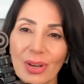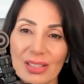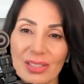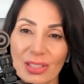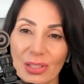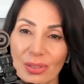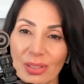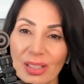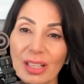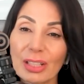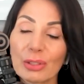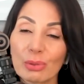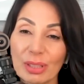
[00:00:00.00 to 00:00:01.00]
executed
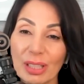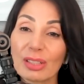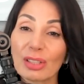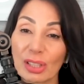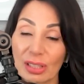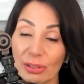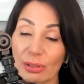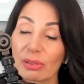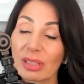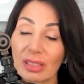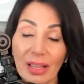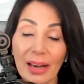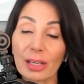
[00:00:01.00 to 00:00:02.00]
it, you
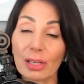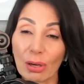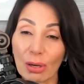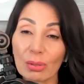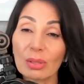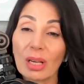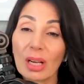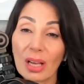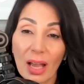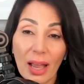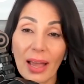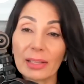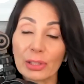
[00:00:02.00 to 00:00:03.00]
didn't let it go,
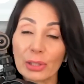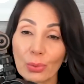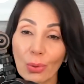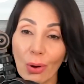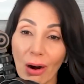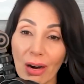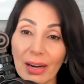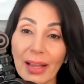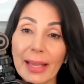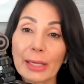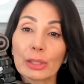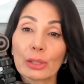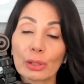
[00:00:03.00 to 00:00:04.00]
and you are
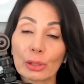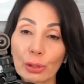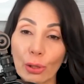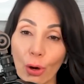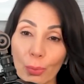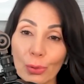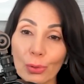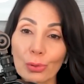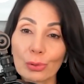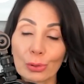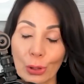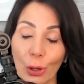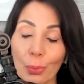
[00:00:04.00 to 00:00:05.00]
a
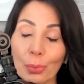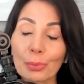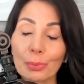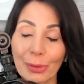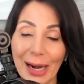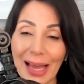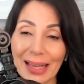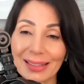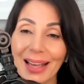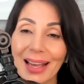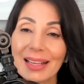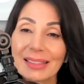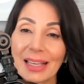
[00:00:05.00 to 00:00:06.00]
global brand.
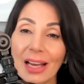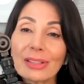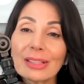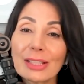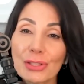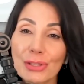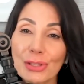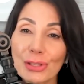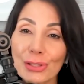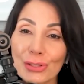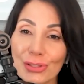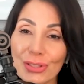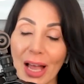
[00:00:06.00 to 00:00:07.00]
Tell the
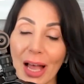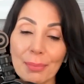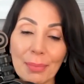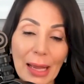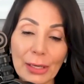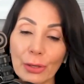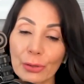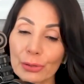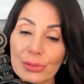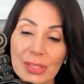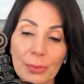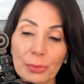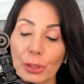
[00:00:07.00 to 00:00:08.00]
listeners, I know you
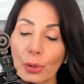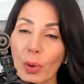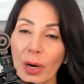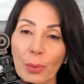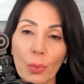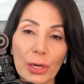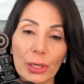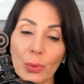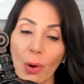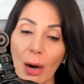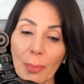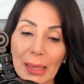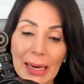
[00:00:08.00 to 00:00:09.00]
said, where you
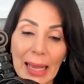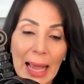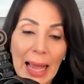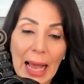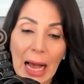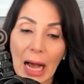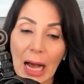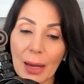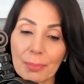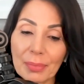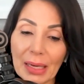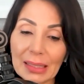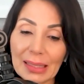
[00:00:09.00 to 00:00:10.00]
are, but
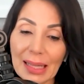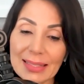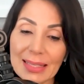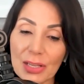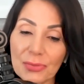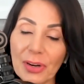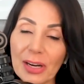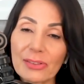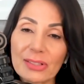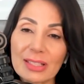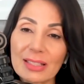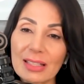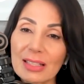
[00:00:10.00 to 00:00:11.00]
Glasshouse
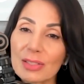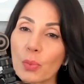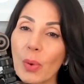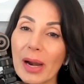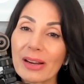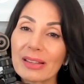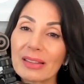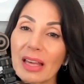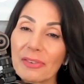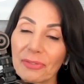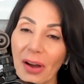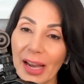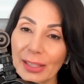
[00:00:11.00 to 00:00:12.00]
Fragrances, where can they
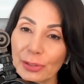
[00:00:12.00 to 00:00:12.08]
find